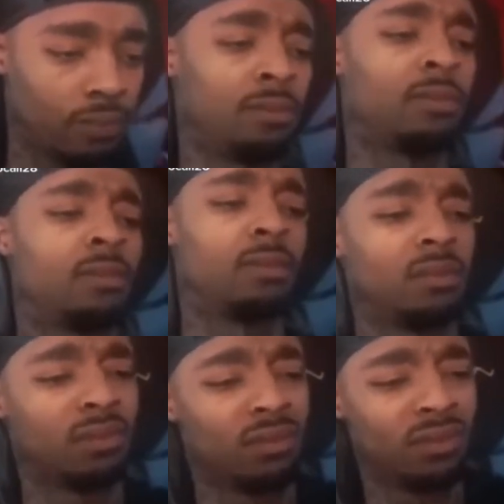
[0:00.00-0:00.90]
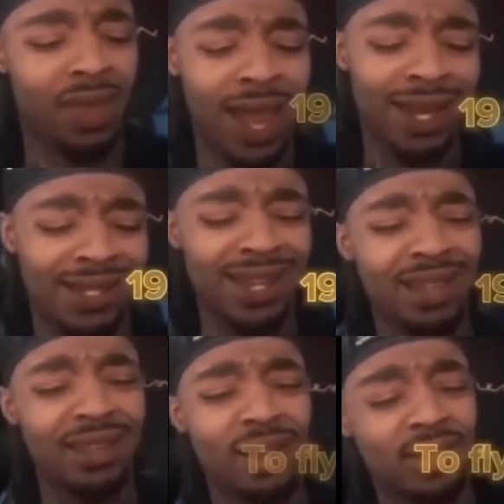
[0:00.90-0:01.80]
Hmm. If we look at the big 19 picture,
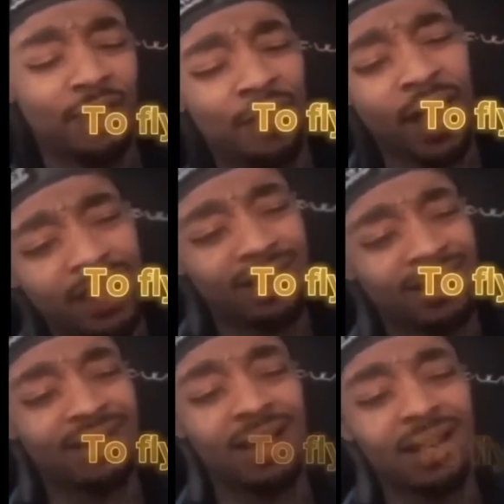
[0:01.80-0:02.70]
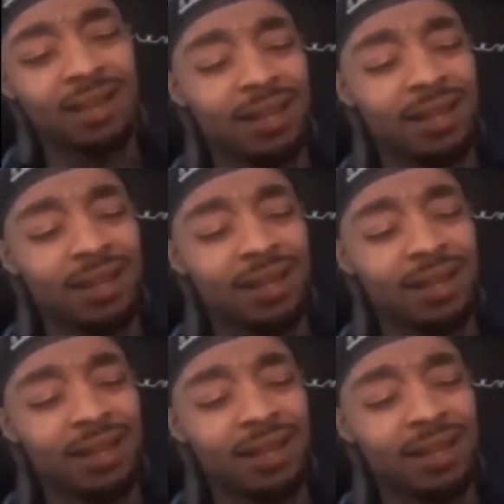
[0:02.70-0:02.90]
years of fly to the sun?